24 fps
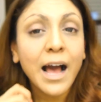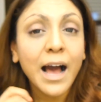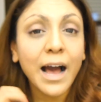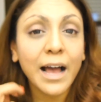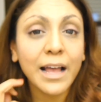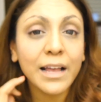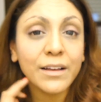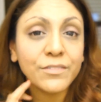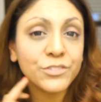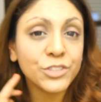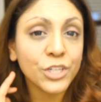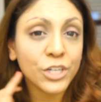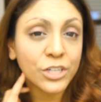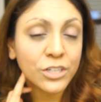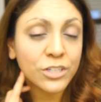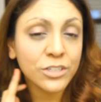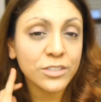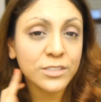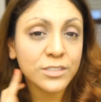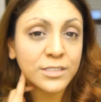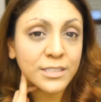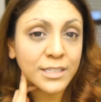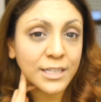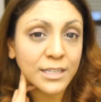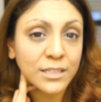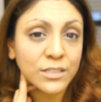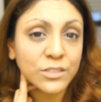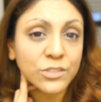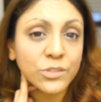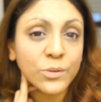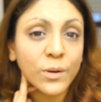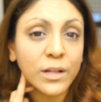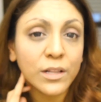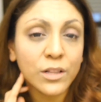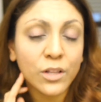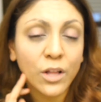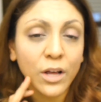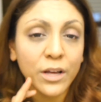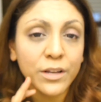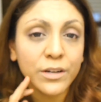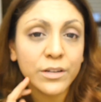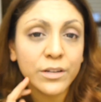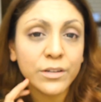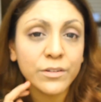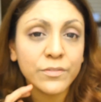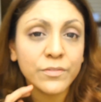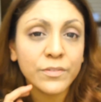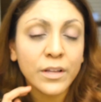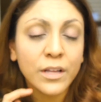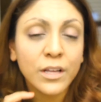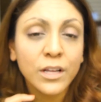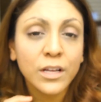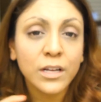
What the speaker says: I have darker skin, so a lot of